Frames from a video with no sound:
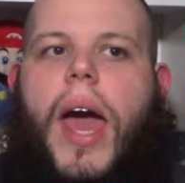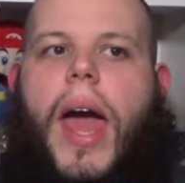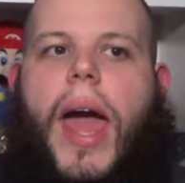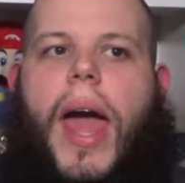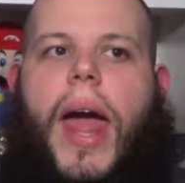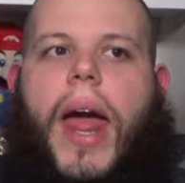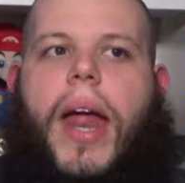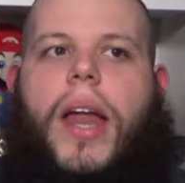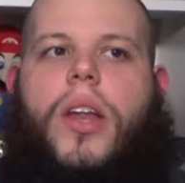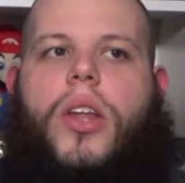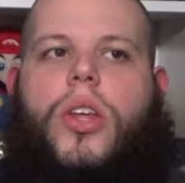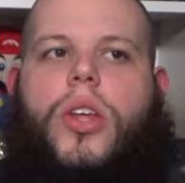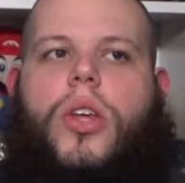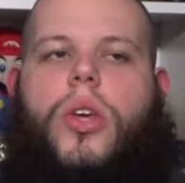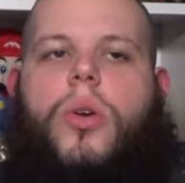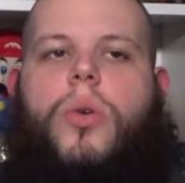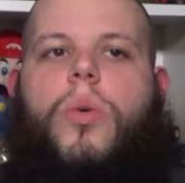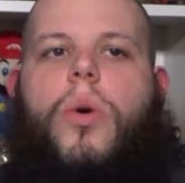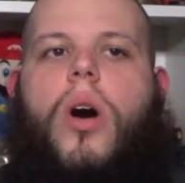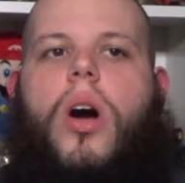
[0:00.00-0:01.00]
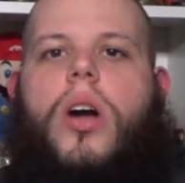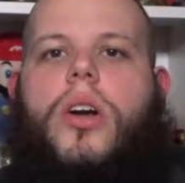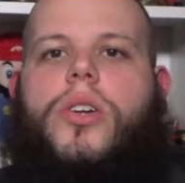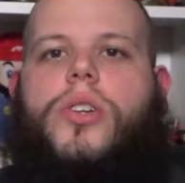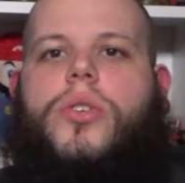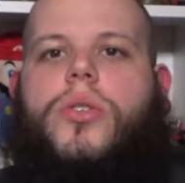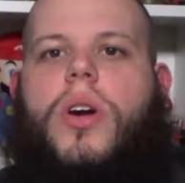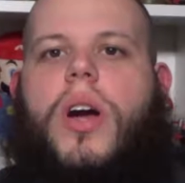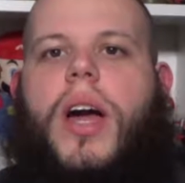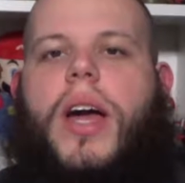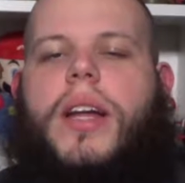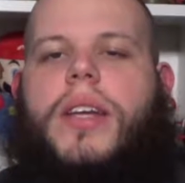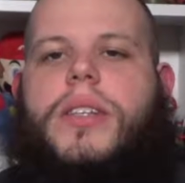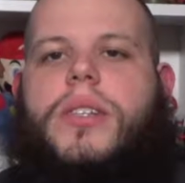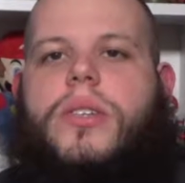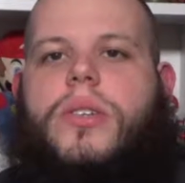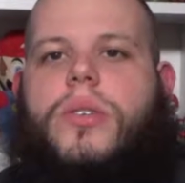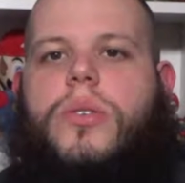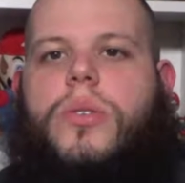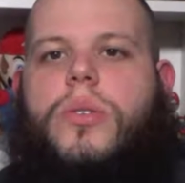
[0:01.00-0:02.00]
and you are trying
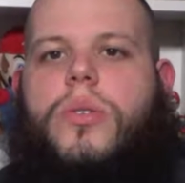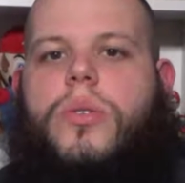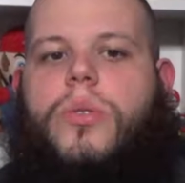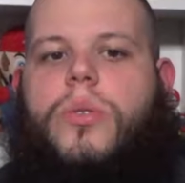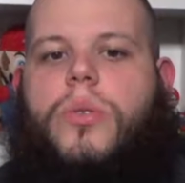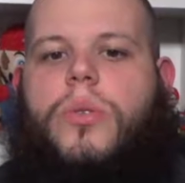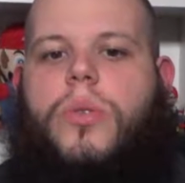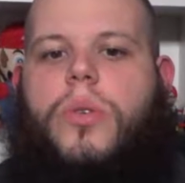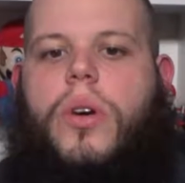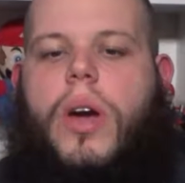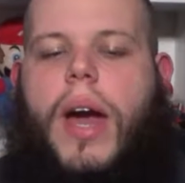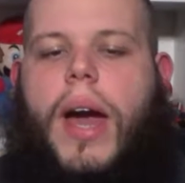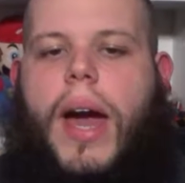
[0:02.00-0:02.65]
to